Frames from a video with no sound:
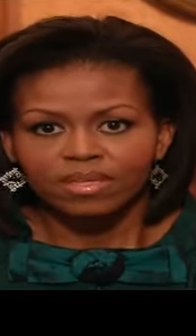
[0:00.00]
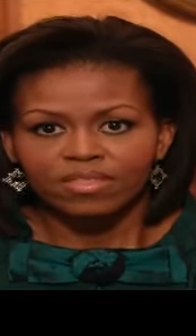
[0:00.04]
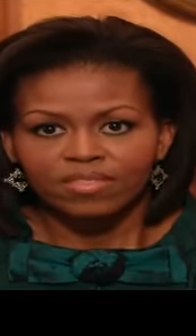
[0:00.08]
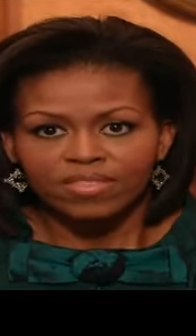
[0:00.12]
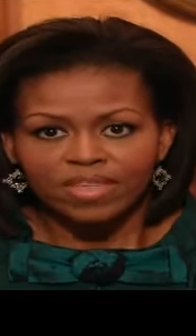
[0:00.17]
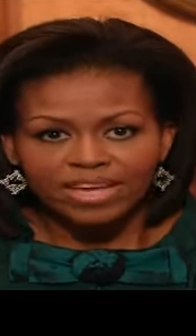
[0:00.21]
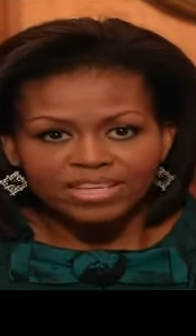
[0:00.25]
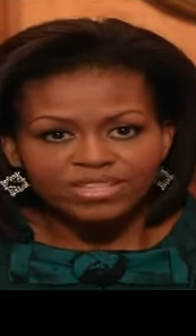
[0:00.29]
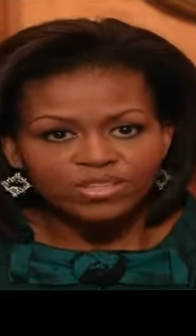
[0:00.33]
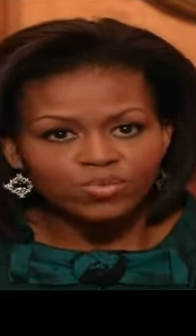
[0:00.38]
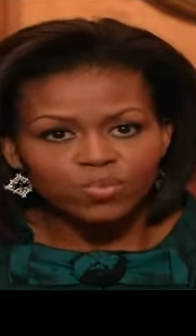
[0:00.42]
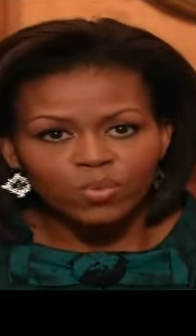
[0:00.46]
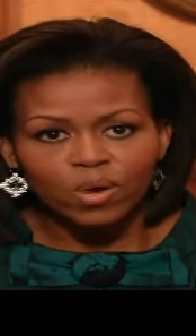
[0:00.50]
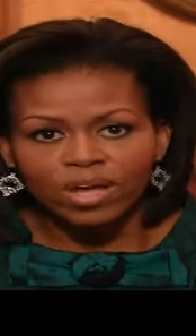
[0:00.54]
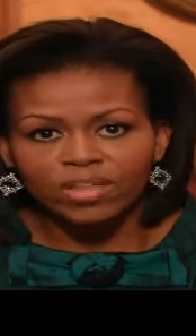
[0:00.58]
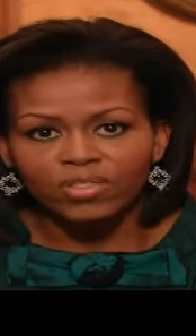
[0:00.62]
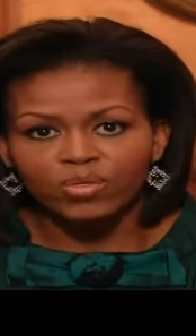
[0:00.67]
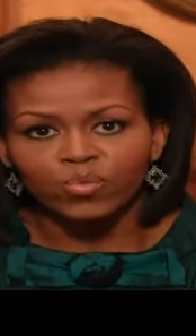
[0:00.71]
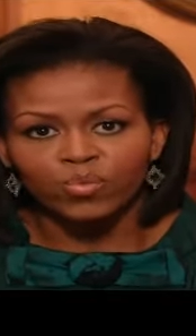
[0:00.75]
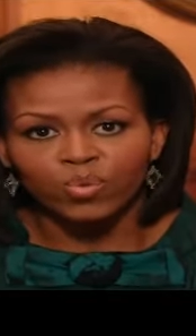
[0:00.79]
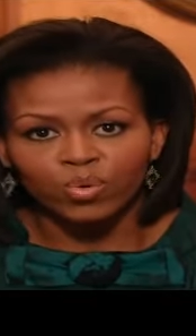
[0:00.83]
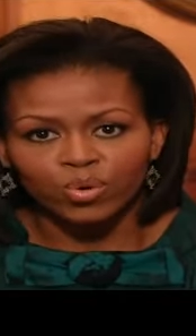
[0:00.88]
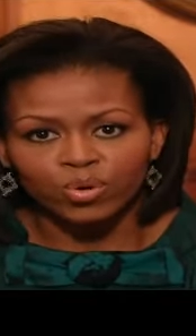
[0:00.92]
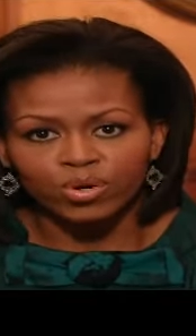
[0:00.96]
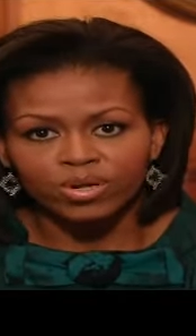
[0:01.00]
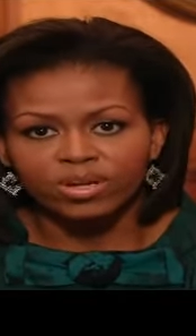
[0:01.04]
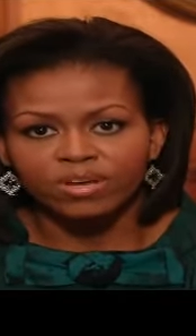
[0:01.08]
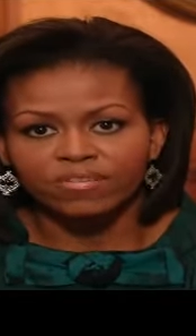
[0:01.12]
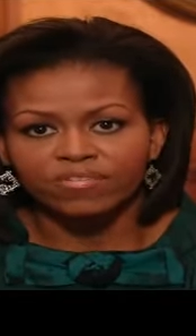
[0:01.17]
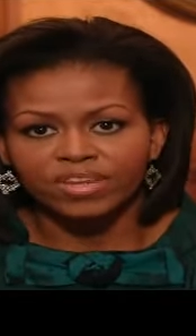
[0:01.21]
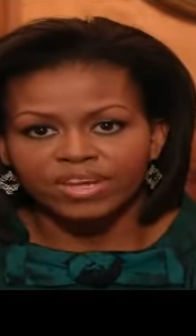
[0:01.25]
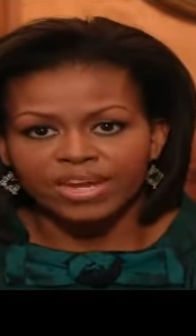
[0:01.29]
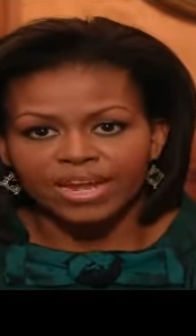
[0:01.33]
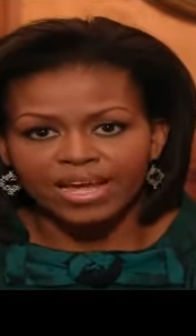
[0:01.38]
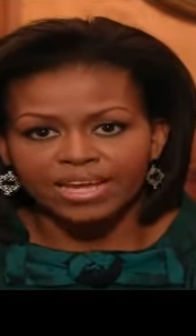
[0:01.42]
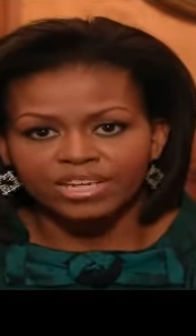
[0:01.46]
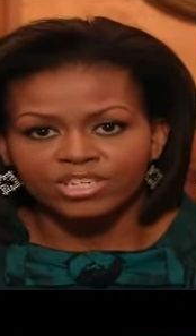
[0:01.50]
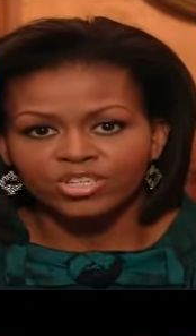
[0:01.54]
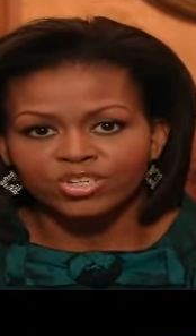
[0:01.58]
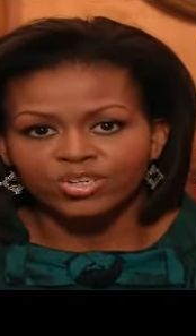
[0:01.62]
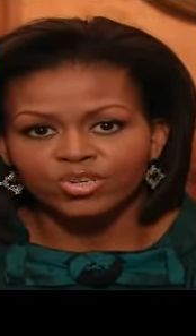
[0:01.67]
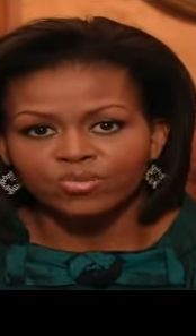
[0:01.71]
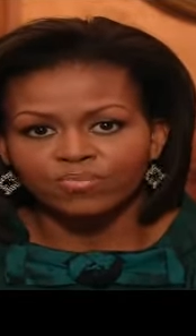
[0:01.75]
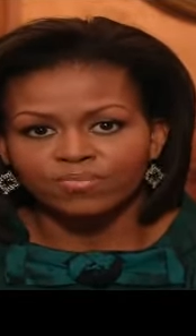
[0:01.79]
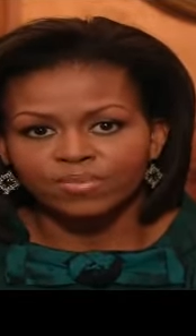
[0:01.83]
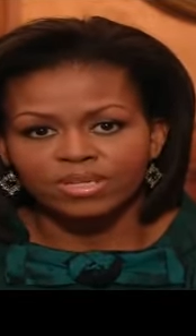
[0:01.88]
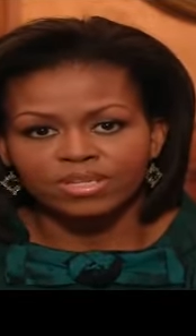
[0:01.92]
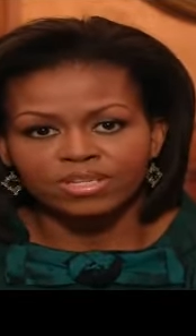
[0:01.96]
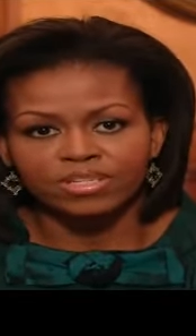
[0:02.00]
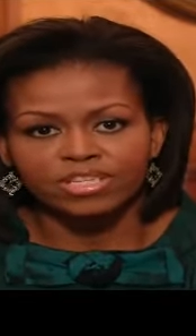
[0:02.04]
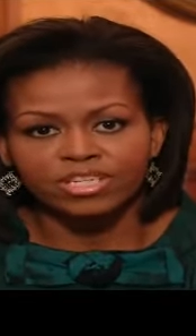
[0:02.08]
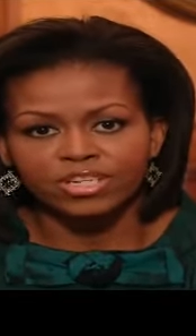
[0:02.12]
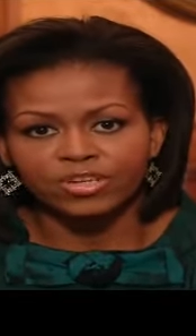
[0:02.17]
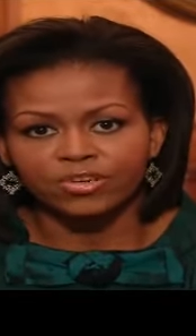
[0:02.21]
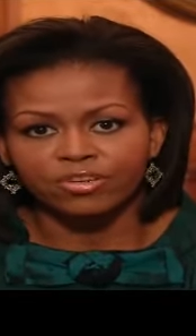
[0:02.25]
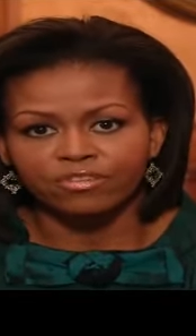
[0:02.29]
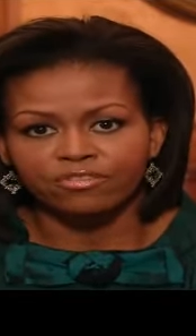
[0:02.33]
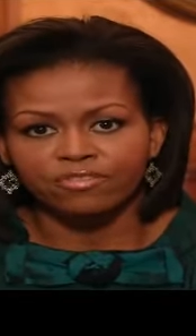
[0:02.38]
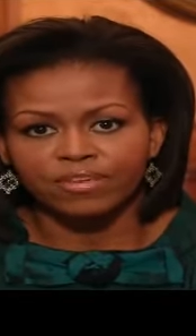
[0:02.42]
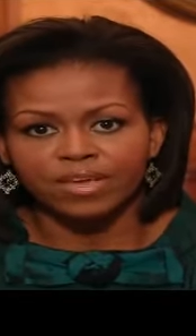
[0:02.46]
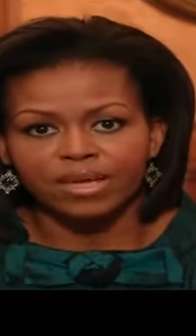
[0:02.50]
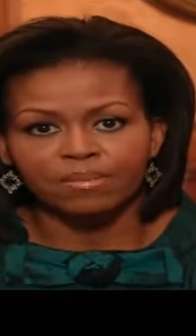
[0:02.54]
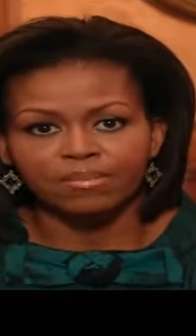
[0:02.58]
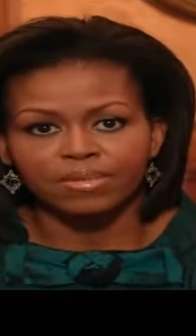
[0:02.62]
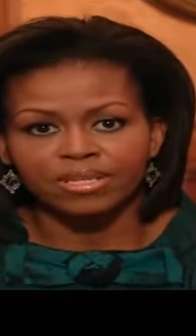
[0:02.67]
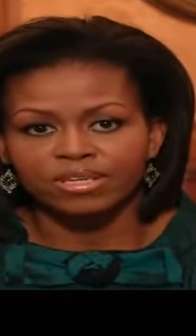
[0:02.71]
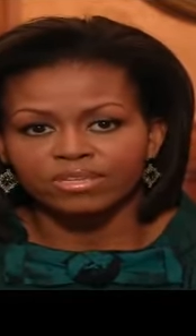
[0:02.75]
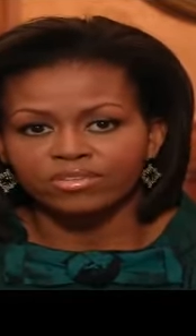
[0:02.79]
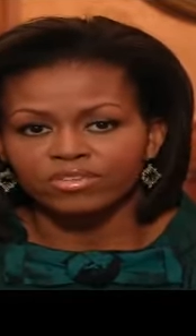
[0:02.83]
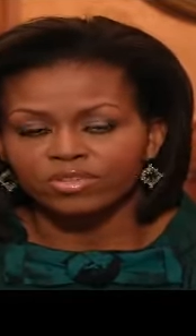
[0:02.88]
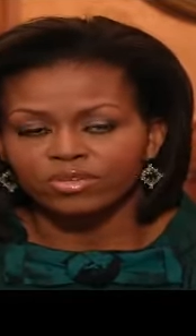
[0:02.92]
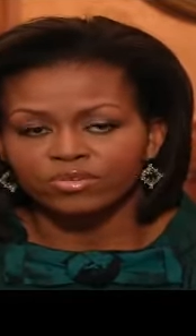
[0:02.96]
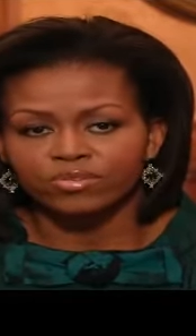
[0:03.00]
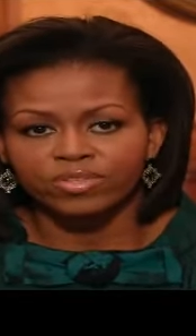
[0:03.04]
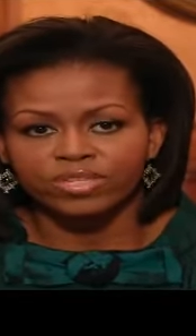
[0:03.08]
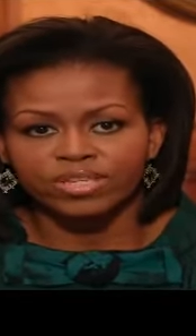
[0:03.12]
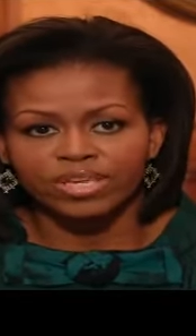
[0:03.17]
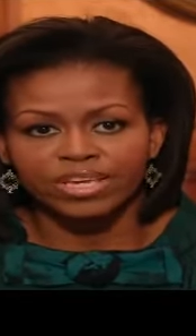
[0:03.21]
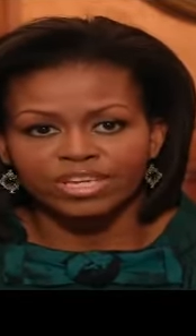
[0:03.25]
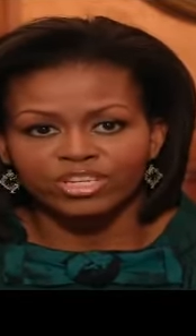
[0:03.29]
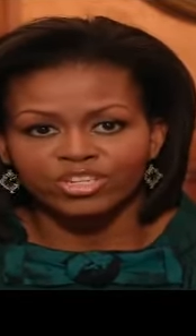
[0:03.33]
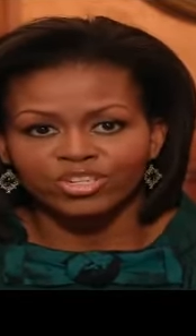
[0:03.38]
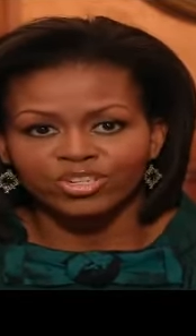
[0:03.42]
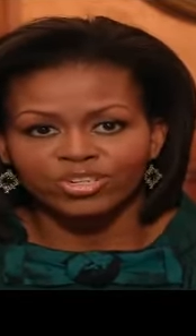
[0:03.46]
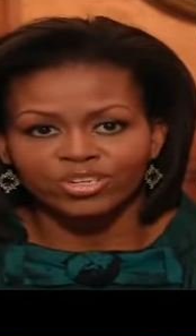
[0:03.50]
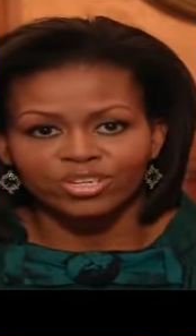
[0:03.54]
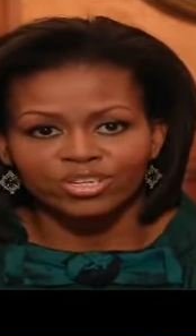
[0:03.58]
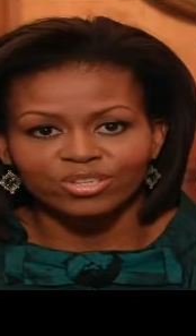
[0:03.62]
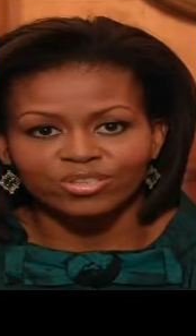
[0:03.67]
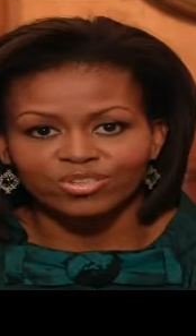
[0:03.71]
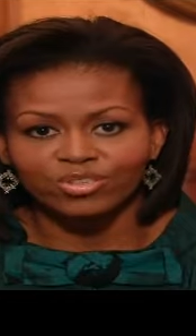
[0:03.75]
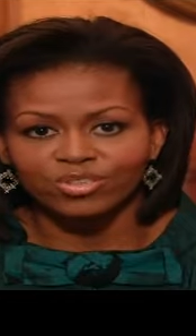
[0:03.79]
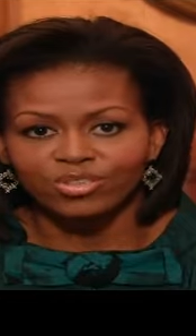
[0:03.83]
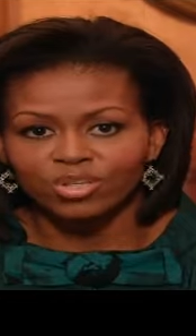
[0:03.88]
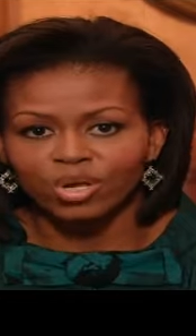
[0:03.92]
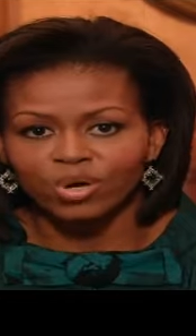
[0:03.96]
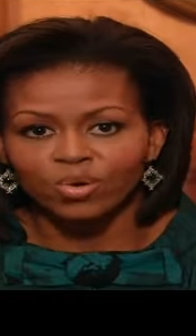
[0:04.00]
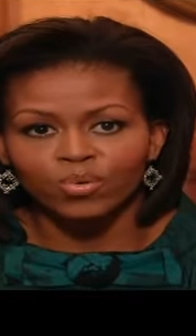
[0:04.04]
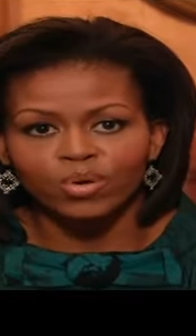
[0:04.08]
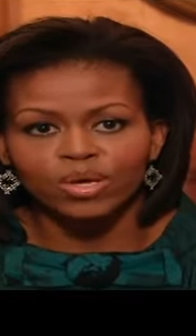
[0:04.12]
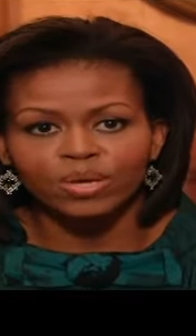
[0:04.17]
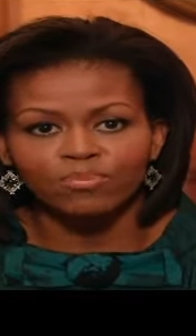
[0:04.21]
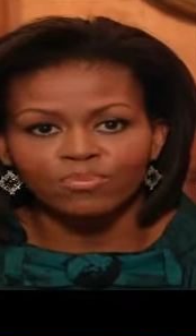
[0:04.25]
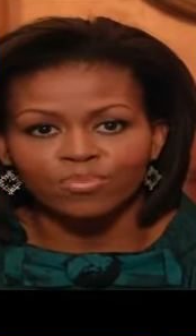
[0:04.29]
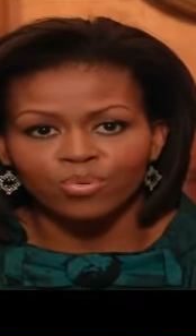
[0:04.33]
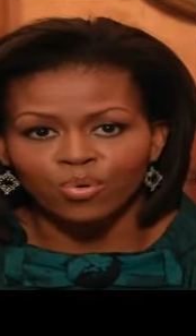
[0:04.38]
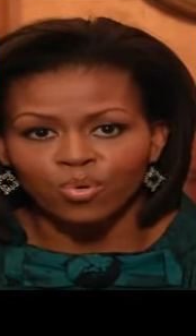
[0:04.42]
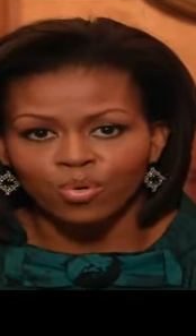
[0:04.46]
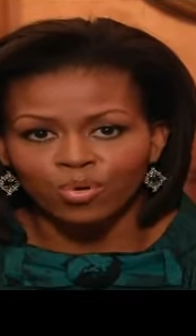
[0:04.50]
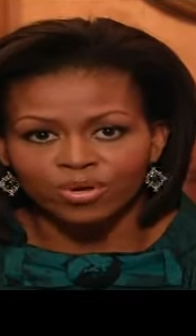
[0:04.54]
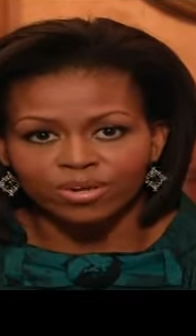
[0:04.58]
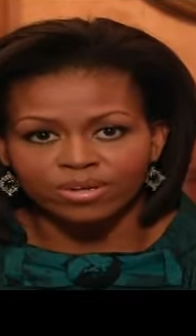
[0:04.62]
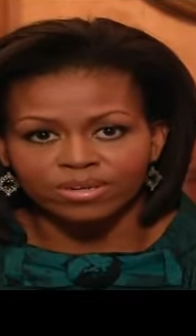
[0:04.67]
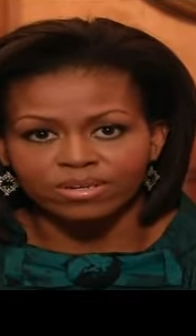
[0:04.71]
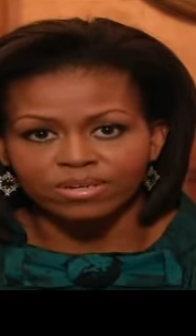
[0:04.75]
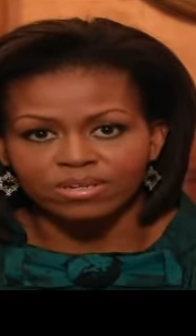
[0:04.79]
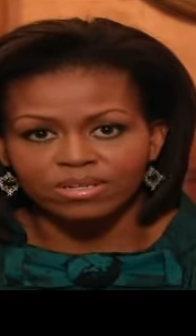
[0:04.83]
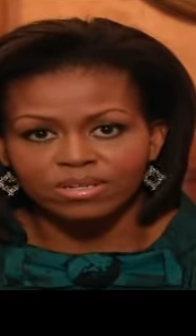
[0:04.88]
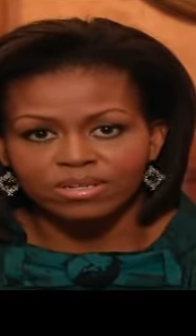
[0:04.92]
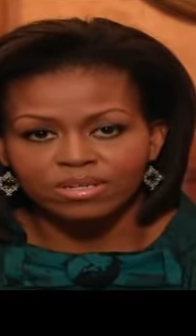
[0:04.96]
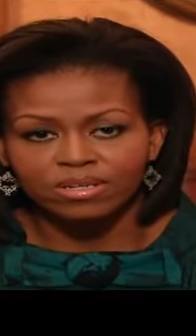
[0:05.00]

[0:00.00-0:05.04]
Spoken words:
That's why the work of the National Military Family Association is so important.